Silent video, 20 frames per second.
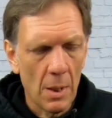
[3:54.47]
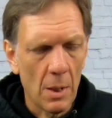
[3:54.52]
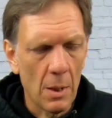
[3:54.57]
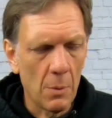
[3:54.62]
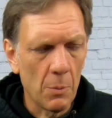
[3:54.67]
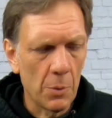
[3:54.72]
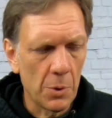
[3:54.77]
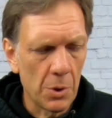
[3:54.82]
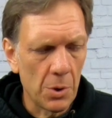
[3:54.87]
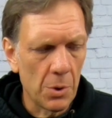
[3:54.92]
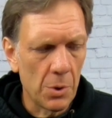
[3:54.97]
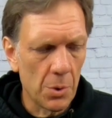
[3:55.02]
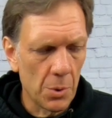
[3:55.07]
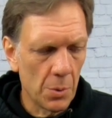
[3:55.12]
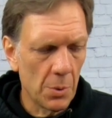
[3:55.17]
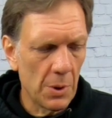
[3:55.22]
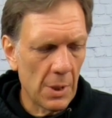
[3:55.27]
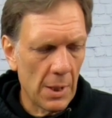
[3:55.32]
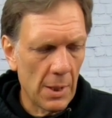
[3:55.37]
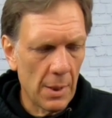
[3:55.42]
And when you
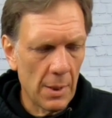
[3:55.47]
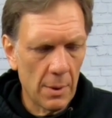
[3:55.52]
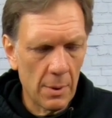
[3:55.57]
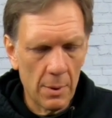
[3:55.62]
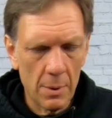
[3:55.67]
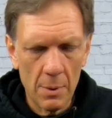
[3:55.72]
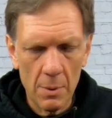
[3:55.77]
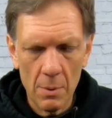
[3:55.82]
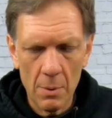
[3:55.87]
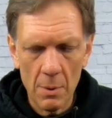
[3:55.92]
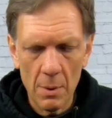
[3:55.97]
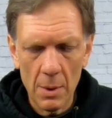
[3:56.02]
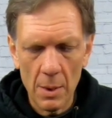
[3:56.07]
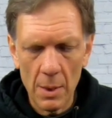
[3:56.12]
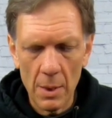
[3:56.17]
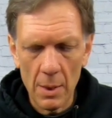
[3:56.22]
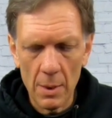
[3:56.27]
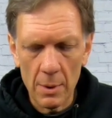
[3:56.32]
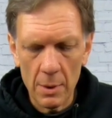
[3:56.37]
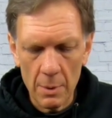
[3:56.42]
do that
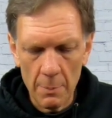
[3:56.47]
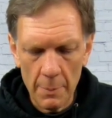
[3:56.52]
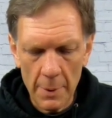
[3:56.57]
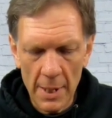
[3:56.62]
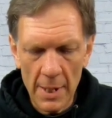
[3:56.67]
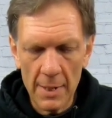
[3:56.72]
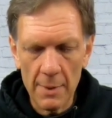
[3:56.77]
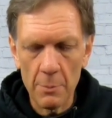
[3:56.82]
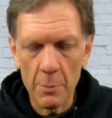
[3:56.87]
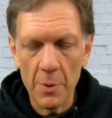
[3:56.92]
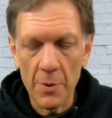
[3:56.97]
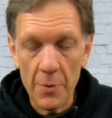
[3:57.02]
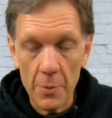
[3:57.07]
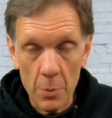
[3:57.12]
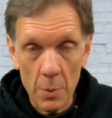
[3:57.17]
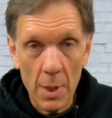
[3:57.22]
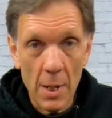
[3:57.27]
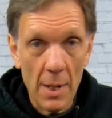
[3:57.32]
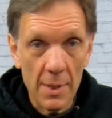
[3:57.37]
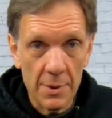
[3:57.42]
and combine them with
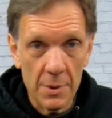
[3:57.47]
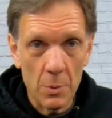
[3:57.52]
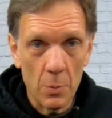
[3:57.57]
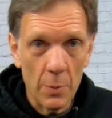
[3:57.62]
the rods